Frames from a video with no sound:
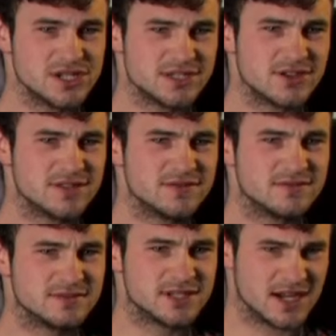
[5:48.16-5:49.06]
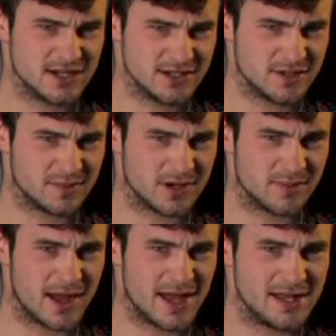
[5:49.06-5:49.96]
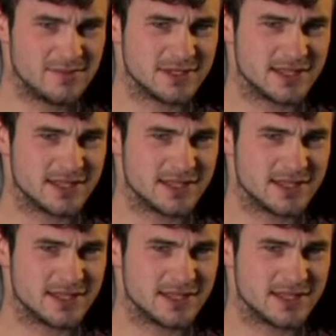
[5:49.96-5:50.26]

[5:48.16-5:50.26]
She sort of turned up her palm